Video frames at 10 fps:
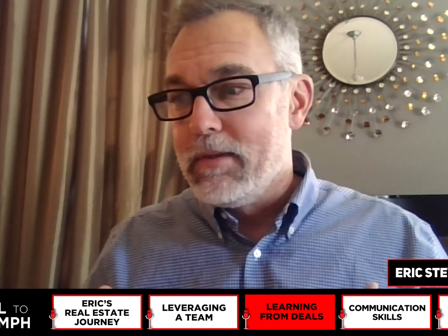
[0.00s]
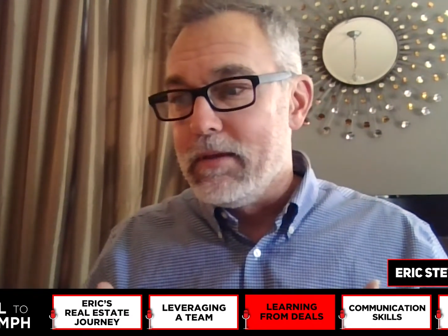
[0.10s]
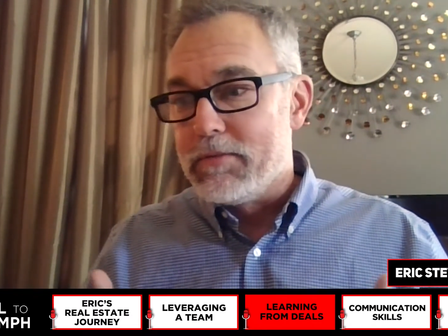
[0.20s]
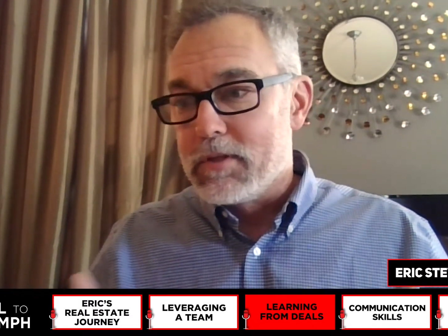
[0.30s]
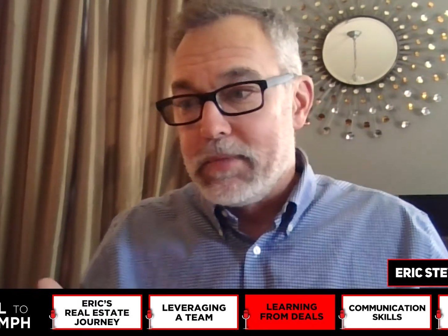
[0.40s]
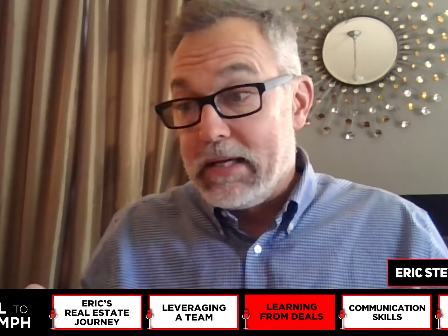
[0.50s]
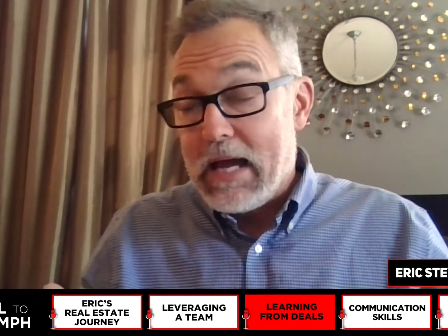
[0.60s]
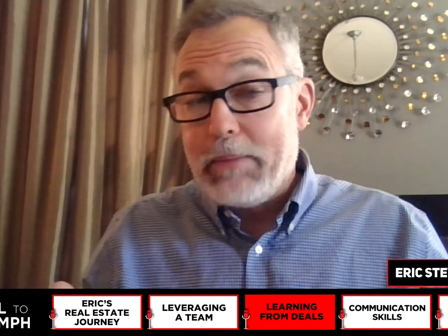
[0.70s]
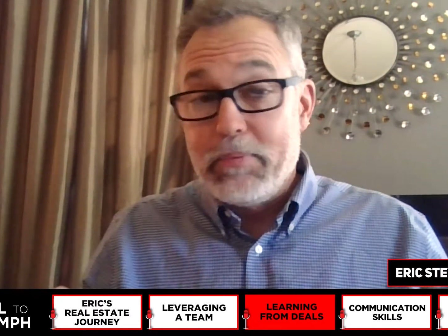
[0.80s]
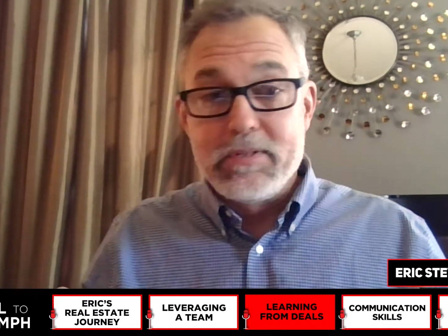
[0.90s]
if
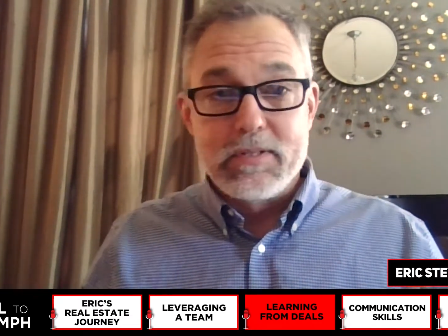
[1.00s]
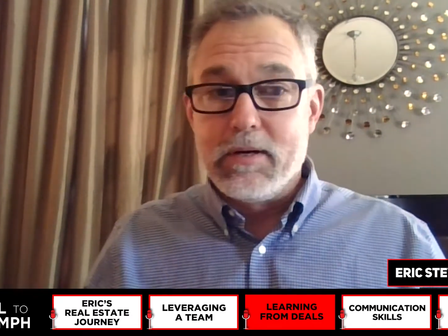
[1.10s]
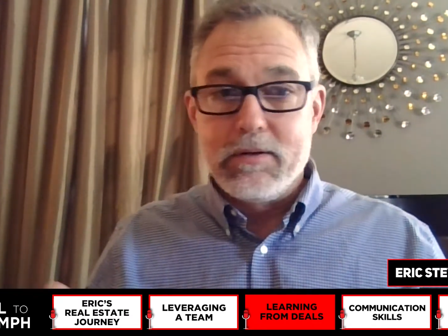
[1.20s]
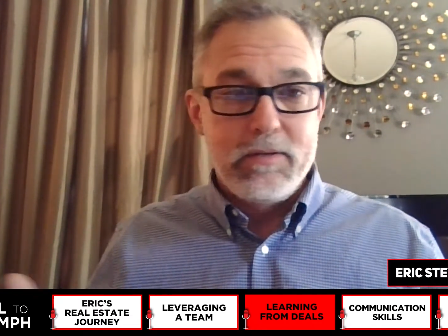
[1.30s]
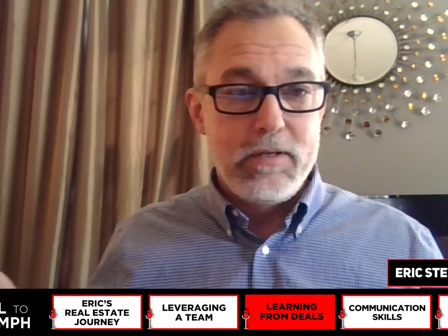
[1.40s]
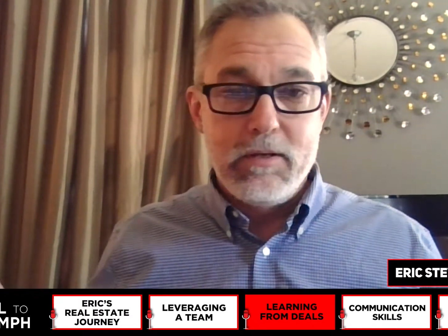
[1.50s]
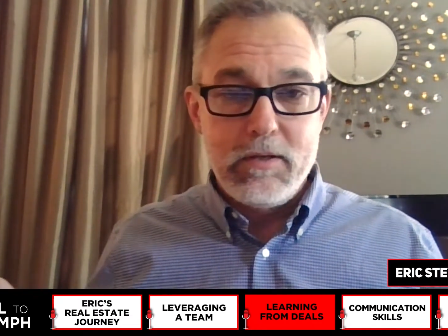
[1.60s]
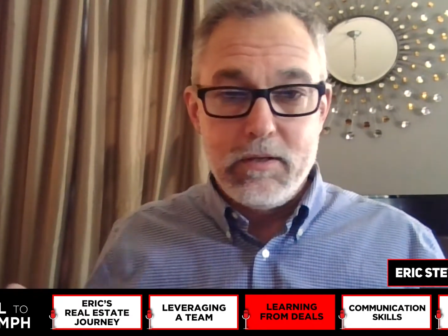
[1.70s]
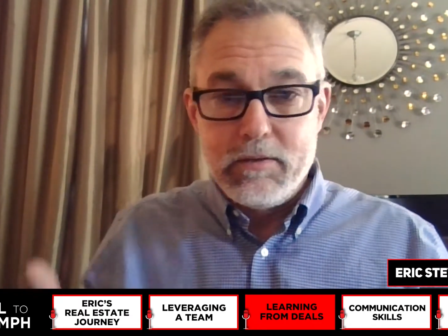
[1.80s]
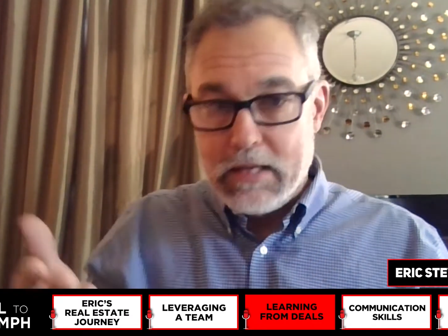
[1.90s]
something happens there,
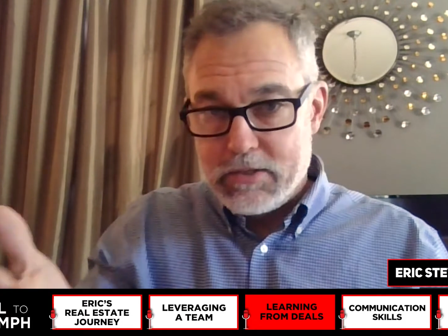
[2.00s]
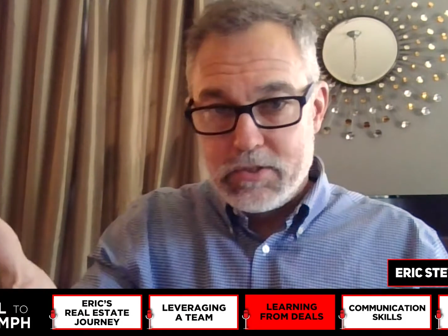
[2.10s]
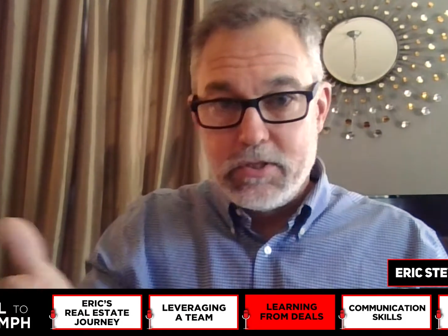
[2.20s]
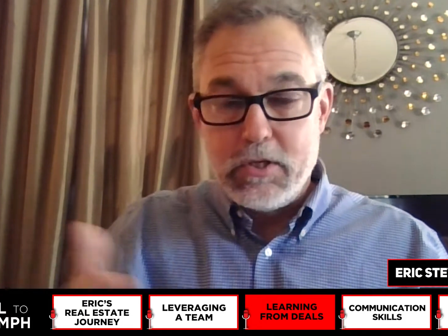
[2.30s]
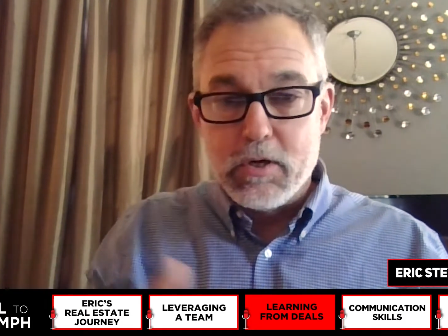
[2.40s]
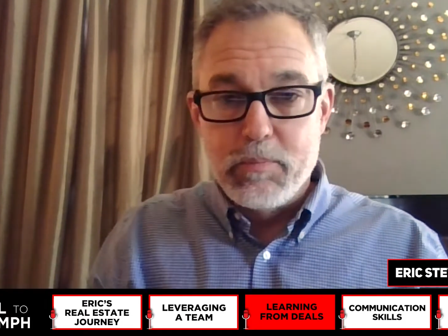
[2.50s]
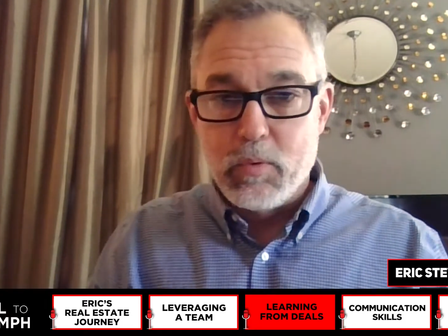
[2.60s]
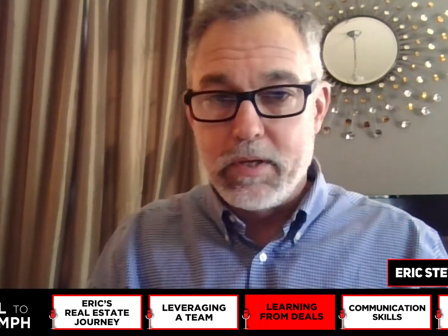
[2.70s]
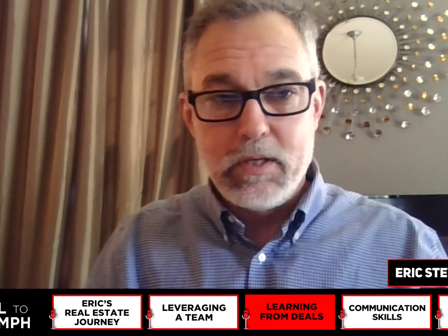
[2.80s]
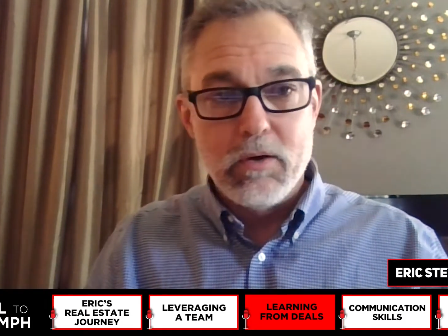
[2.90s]
as to your
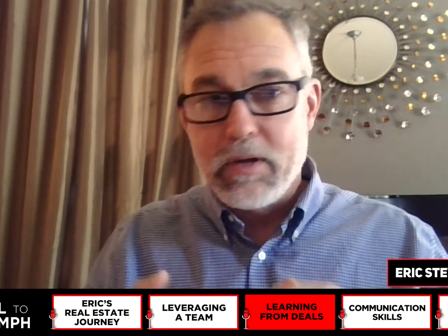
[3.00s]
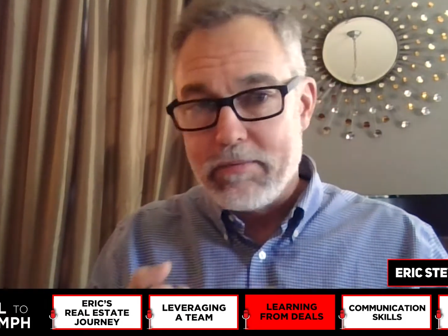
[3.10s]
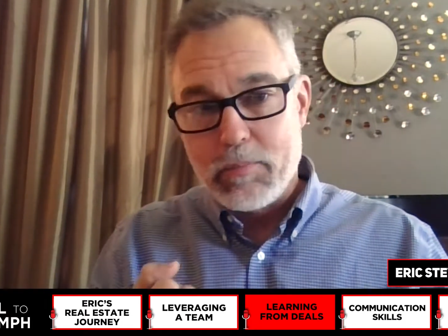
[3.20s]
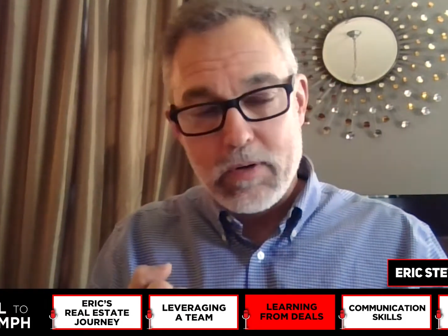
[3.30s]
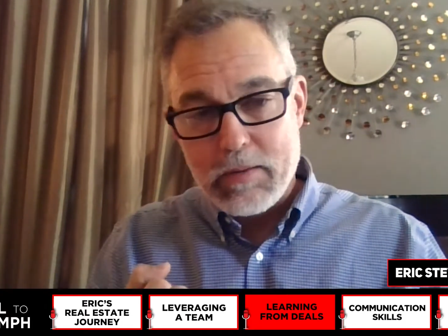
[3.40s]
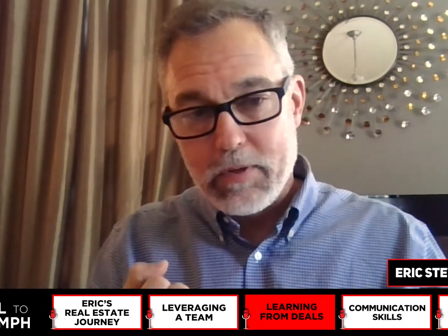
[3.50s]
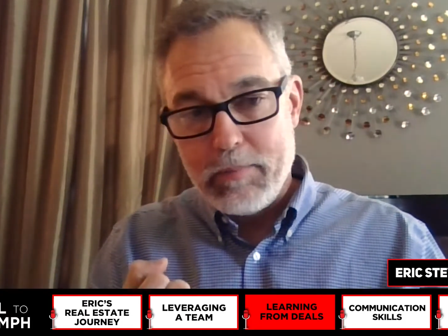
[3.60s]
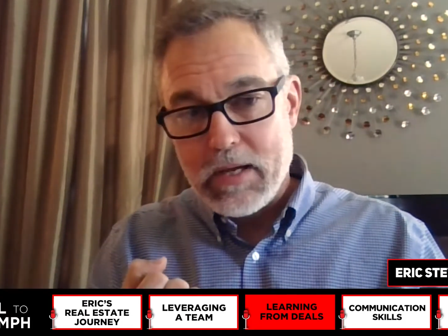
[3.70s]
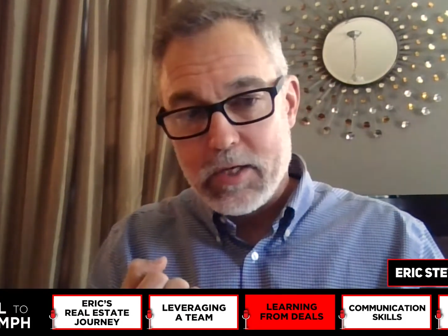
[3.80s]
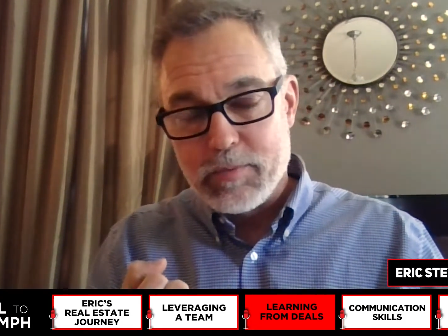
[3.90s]
point, you don't have the
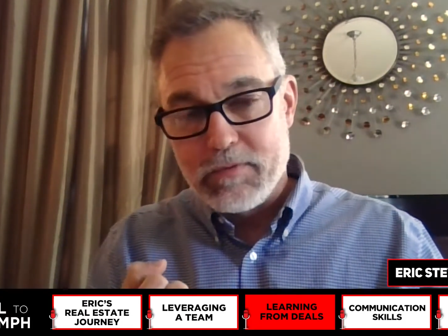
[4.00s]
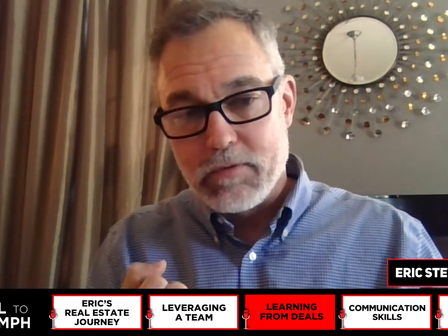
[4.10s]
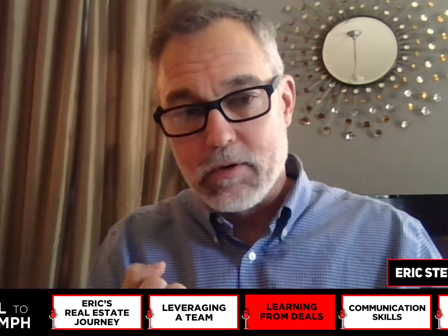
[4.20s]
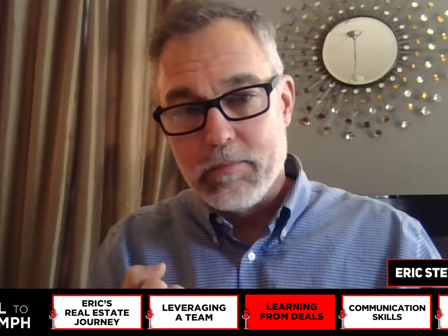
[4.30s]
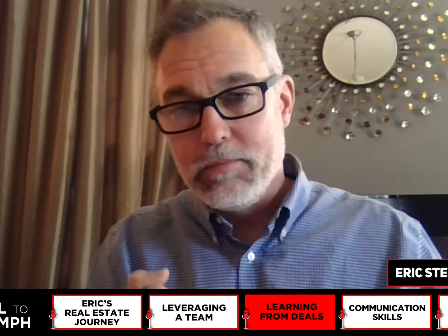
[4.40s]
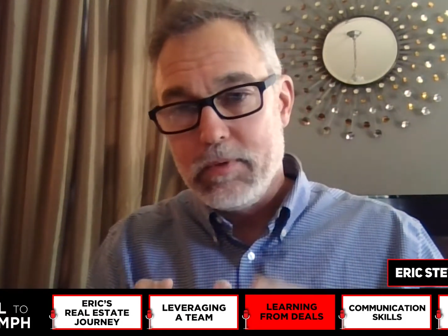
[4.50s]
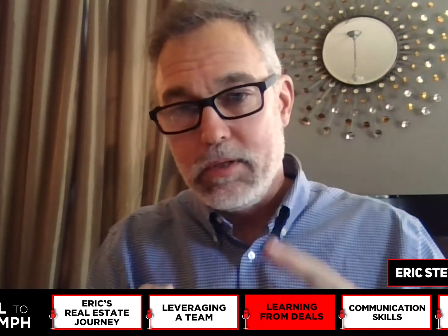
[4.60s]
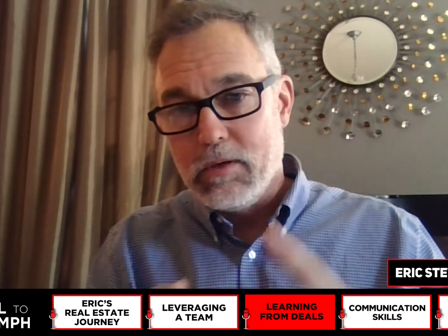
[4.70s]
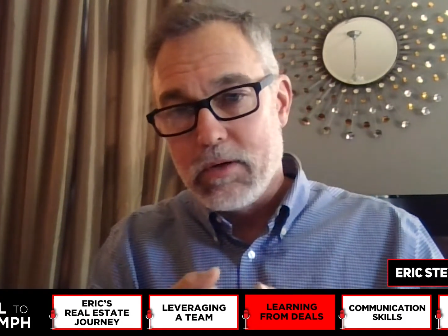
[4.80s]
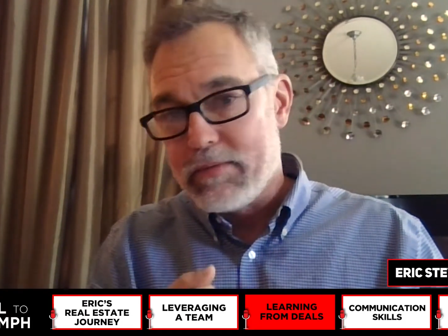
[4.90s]
property management firm,
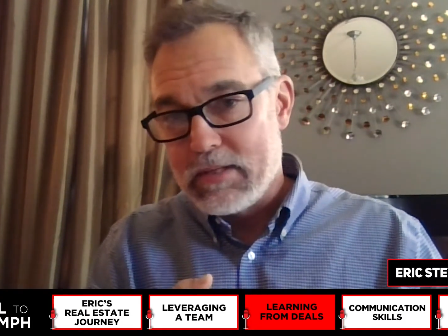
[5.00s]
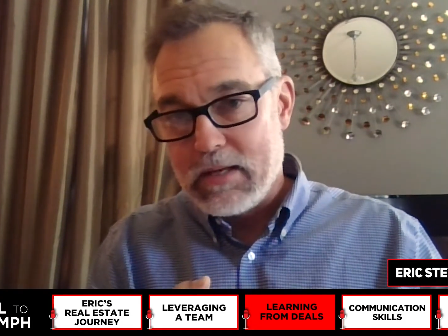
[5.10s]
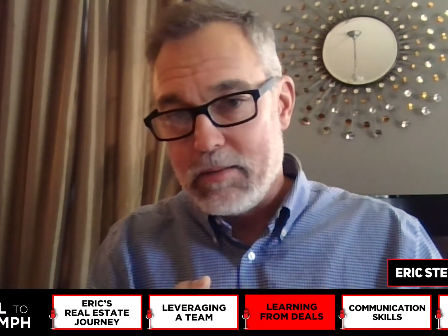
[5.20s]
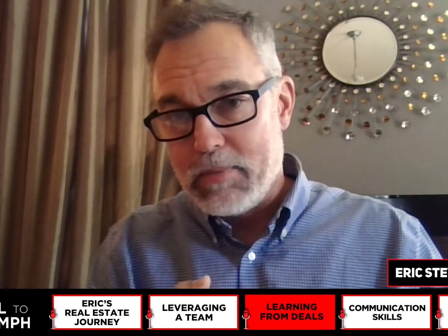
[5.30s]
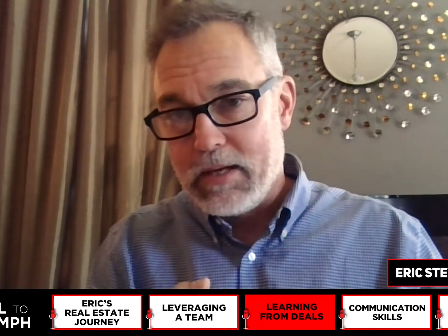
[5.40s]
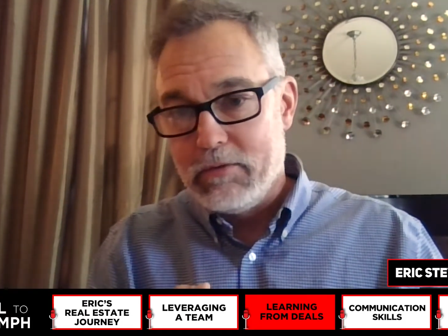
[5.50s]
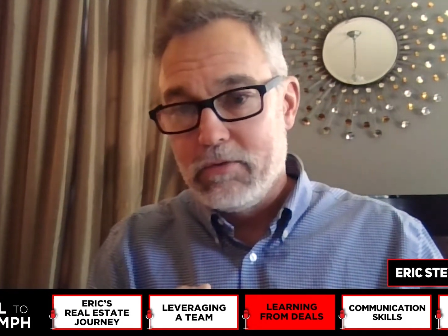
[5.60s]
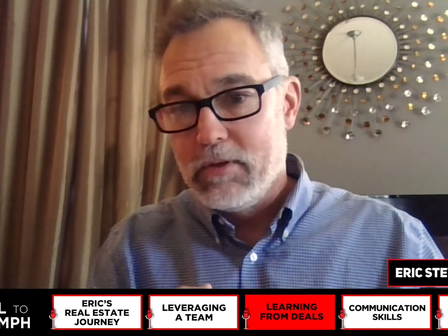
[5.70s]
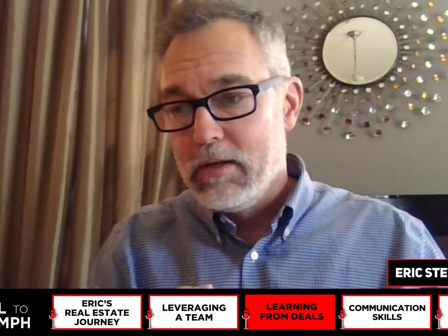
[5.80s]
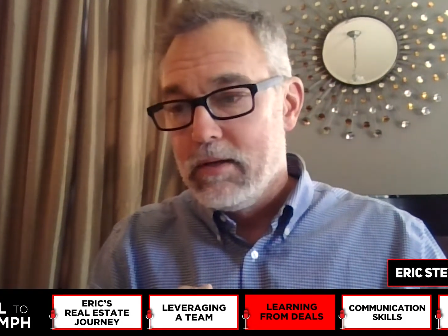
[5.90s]
you don't have the tenant
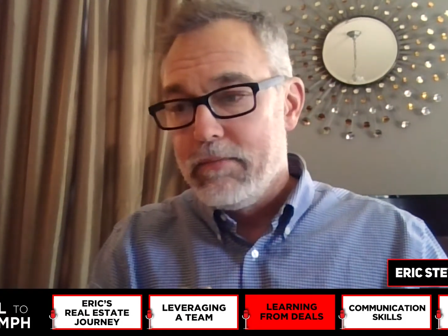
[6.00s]
base,